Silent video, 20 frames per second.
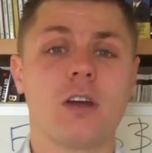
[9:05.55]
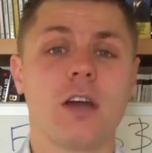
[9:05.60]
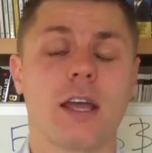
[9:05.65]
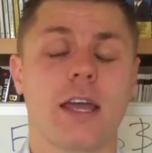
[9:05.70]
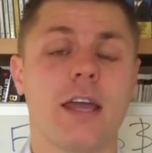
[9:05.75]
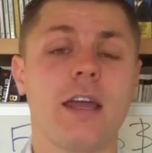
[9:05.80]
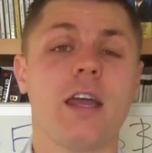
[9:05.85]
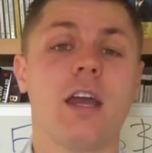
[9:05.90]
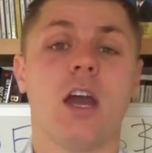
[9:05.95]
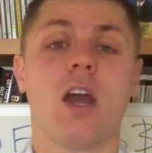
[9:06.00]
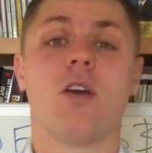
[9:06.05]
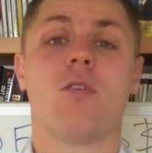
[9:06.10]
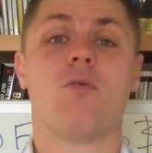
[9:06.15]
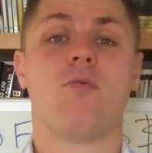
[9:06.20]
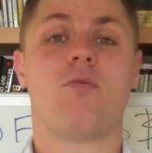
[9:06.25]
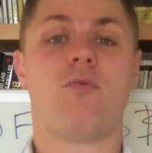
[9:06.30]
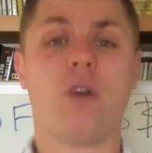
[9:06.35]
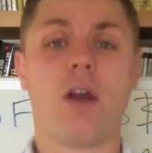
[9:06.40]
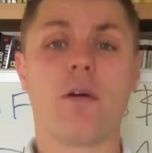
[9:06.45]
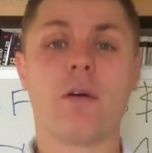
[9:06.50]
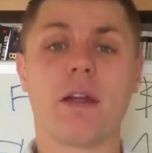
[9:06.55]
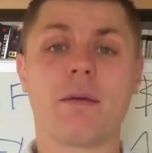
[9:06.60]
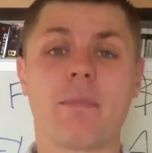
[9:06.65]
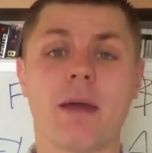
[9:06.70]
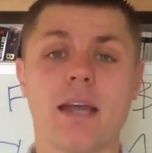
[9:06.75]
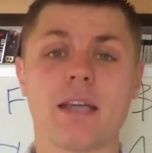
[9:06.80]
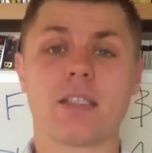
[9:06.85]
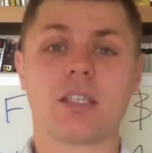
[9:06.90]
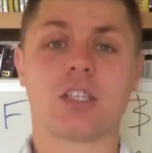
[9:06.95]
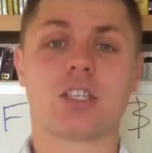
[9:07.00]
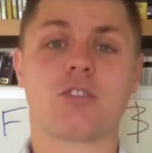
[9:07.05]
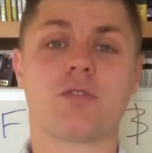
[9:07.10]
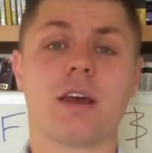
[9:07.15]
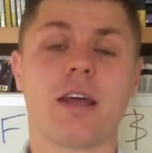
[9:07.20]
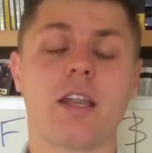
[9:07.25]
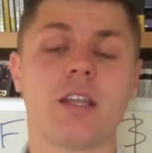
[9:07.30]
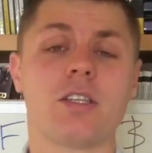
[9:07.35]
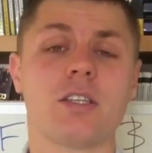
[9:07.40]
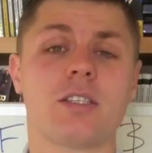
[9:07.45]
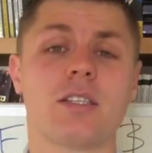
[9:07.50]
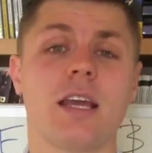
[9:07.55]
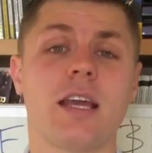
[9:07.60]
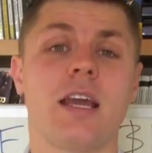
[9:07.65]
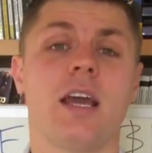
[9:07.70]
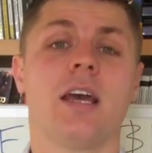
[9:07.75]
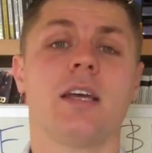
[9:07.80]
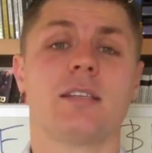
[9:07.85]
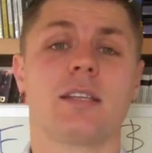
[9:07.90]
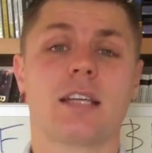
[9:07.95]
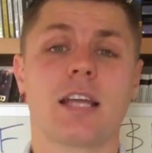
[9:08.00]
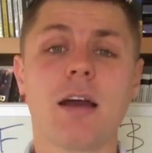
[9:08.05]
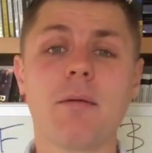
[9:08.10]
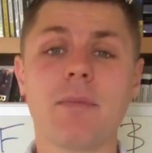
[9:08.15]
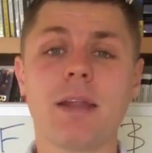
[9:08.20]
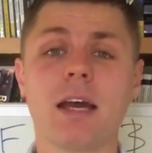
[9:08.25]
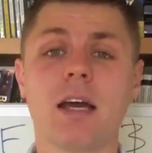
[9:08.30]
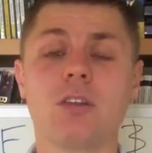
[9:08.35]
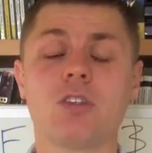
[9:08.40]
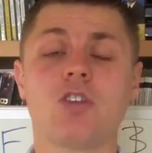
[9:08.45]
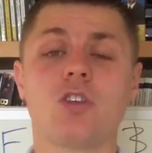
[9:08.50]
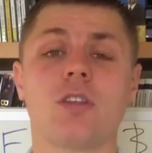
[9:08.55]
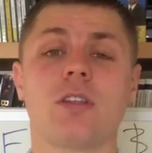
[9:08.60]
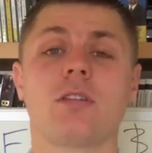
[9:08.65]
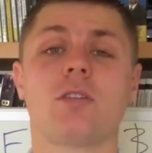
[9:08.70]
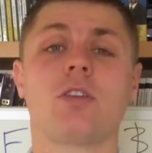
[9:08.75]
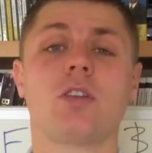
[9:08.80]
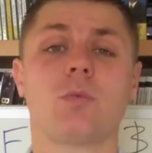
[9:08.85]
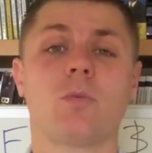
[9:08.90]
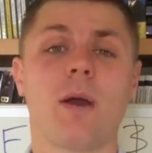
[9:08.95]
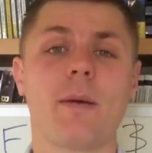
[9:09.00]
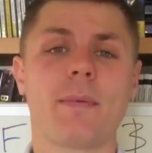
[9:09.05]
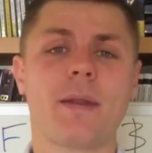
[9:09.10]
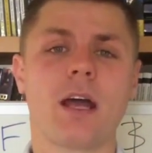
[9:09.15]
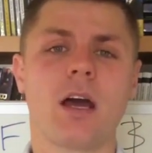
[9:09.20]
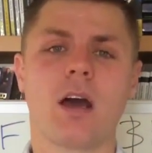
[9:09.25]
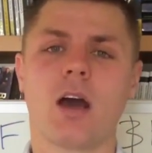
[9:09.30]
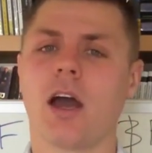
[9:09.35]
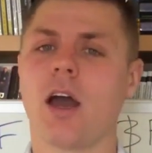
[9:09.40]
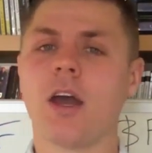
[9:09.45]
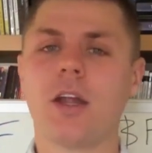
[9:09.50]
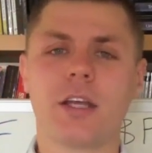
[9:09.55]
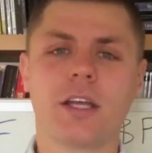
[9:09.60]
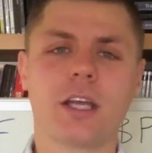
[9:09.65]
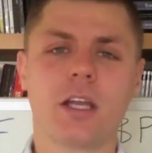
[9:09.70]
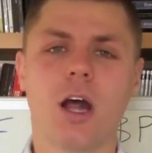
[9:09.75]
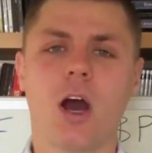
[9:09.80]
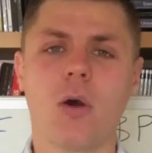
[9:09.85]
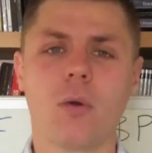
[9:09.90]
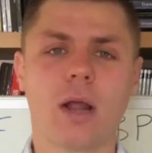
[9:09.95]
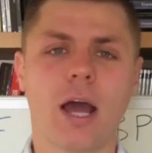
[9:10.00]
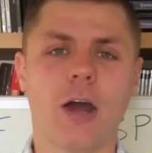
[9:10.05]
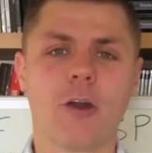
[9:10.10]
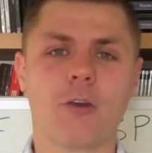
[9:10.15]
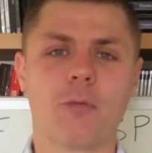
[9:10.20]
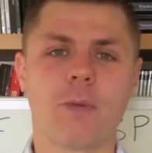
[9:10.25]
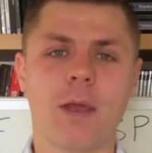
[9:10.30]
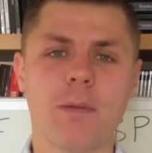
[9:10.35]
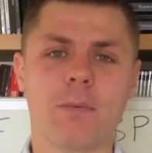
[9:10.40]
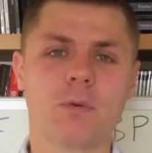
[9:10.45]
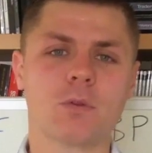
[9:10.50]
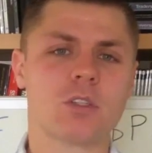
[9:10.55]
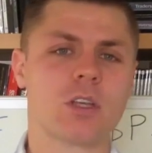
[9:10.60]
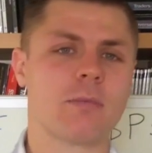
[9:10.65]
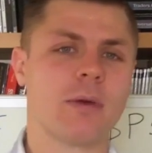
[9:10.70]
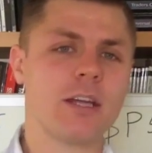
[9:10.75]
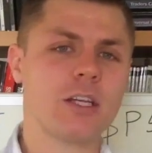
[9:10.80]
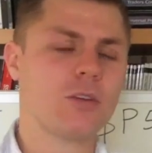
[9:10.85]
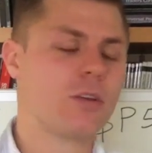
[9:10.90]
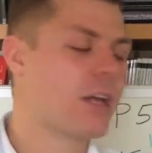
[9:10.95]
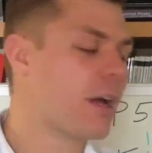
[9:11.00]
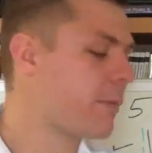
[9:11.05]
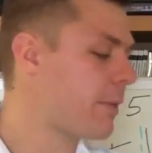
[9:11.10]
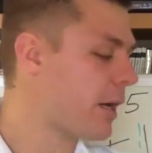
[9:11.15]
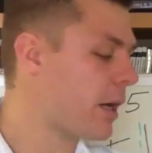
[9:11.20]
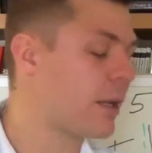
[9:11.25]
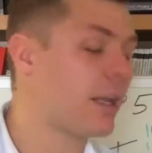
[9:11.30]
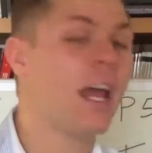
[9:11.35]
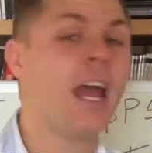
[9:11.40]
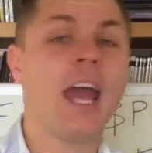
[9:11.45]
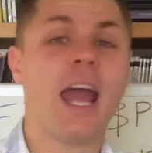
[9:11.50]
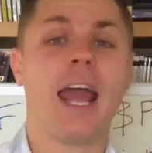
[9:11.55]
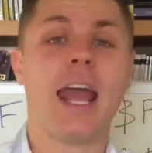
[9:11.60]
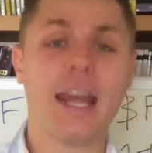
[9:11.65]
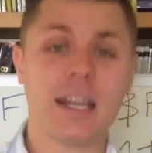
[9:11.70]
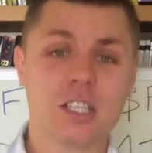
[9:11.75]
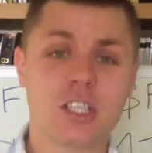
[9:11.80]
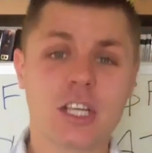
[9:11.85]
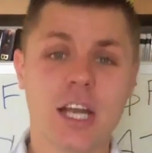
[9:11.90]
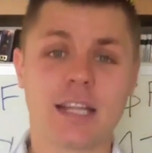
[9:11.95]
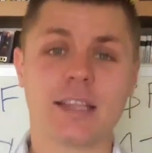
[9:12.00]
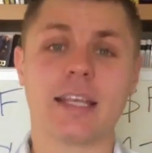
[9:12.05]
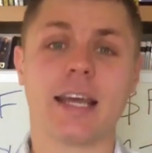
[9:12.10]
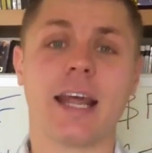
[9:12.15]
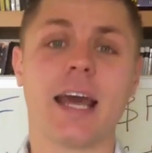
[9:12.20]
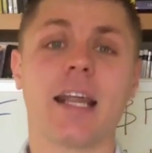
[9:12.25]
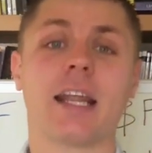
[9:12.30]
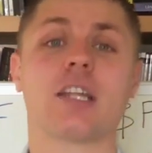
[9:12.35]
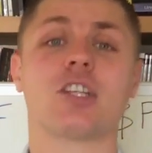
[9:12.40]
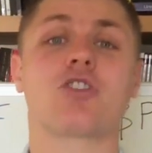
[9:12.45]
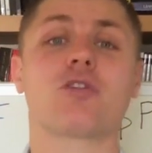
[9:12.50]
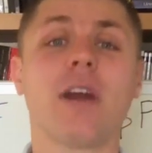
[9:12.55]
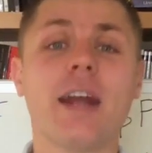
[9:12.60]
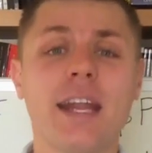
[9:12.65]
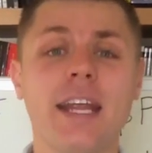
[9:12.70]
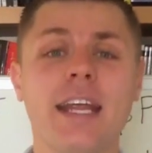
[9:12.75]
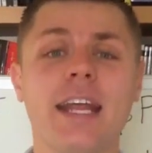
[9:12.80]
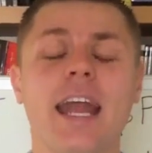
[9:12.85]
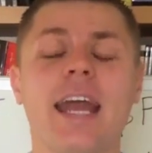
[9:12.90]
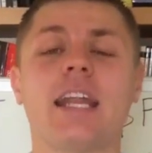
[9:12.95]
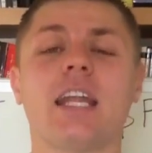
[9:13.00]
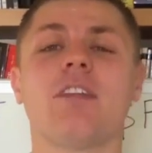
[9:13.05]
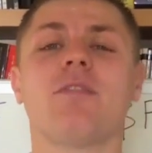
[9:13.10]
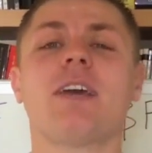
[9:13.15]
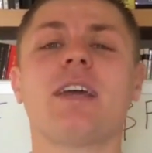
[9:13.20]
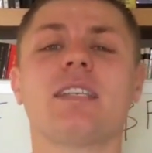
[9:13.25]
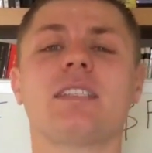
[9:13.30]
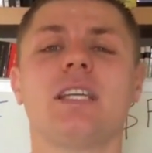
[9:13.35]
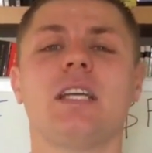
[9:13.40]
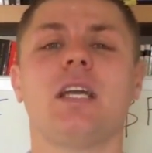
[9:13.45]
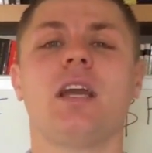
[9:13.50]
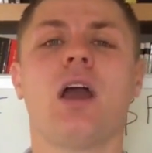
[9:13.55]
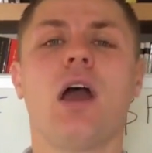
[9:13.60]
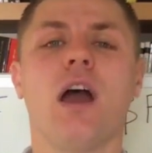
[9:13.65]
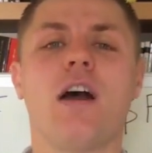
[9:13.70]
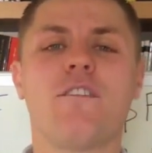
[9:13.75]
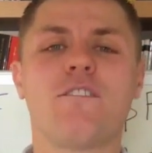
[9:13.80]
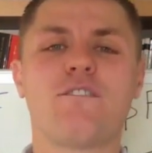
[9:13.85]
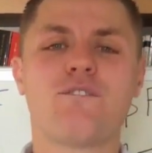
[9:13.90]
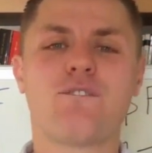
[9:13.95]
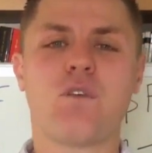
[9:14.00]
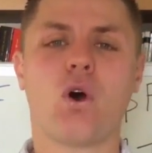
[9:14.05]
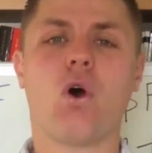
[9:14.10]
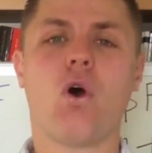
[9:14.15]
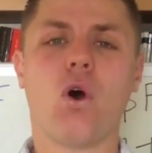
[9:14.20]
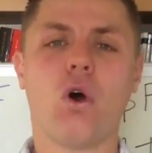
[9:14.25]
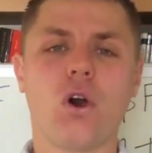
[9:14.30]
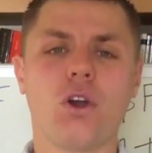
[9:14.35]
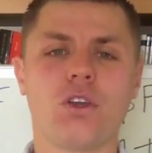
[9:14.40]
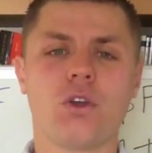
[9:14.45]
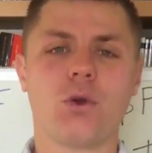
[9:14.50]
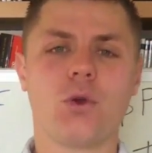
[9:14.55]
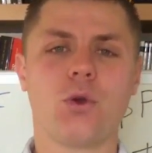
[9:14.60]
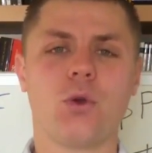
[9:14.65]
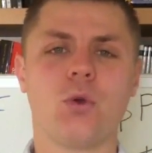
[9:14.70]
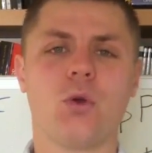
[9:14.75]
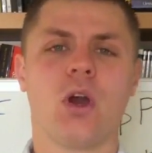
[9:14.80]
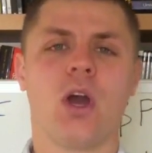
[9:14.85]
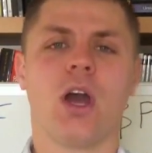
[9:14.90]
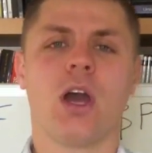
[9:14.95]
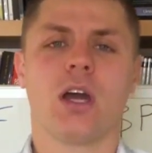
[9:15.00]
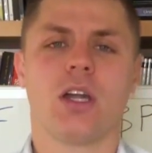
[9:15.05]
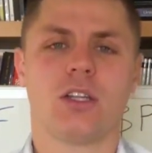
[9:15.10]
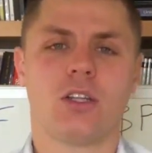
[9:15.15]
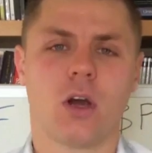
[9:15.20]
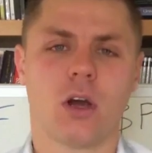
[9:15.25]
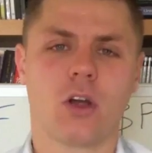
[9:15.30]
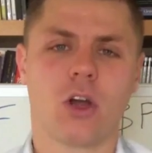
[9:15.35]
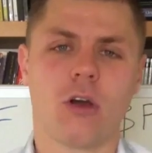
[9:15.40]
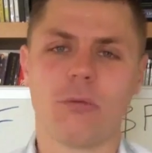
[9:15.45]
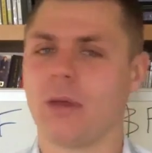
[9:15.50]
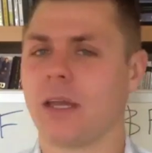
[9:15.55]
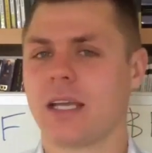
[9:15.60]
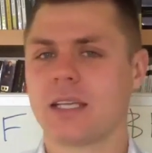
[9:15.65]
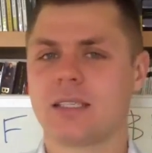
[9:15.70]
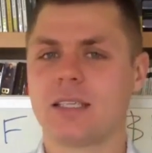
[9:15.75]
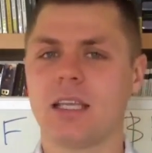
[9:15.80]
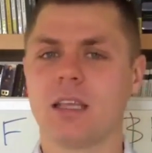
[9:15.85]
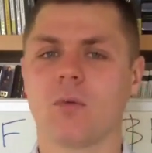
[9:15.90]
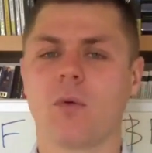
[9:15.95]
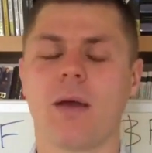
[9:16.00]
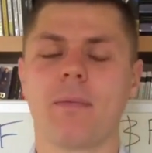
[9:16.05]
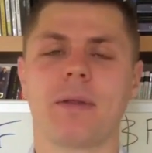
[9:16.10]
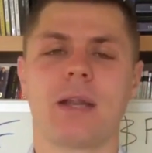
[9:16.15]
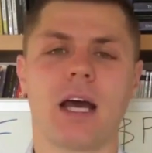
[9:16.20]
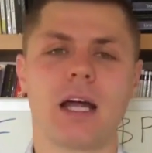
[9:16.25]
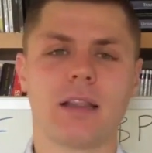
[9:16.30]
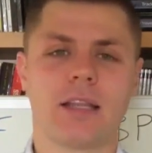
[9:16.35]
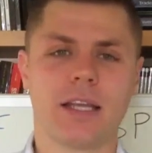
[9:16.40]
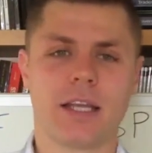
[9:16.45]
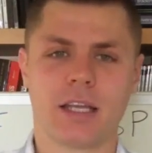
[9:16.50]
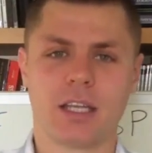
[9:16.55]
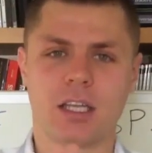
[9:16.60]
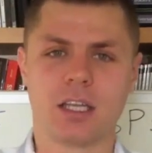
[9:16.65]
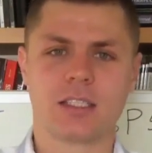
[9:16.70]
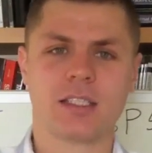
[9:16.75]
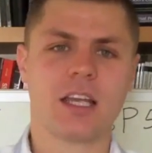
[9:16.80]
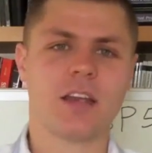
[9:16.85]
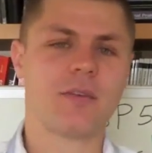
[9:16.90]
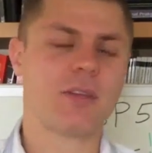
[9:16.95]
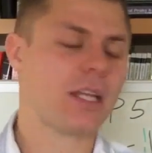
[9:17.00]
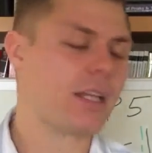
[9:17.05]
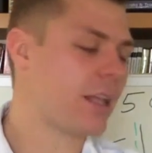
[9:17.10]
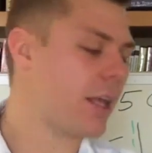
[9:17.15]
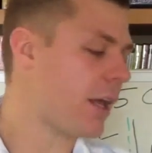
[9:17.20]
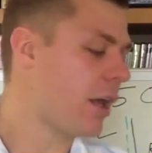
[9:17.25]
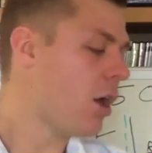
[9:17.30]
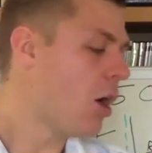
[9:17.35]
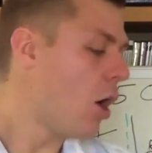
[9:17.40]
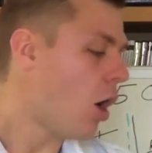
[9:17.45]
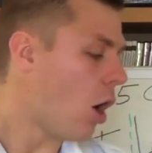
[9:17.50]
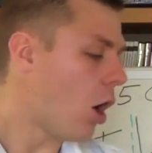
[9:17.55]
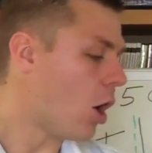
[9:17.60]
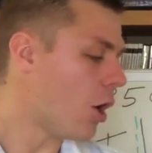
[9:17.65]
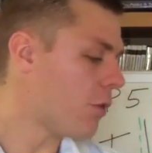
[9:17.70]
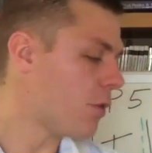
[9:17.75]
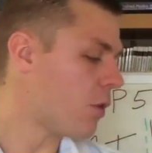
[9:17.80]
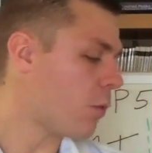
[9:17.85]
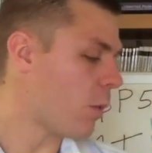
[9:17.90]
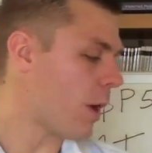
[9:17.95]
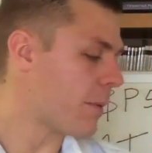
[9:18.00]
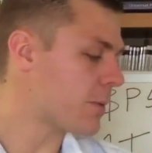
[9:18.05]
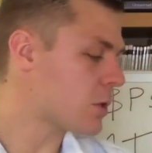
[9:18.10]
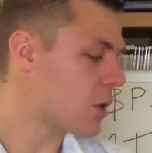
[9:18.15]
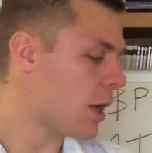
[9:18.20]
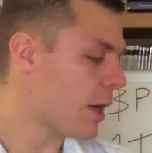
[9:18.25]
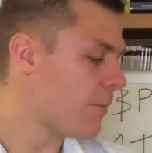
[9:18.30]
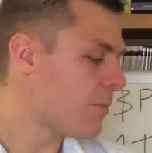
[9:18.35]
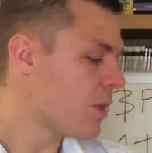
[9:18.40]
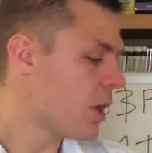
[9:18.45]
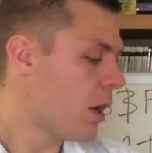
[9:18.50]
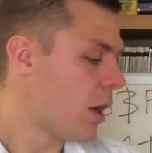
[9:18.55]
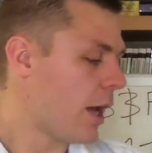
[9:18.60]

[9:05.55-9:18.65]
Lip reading: Okay, very amazing strategies there. So come down to the webinar. I only can hold 100 people, so make sure you come down and check that out at tradingandinvestingforyou.com. You can see the webinar link, and you can see everything there on the website.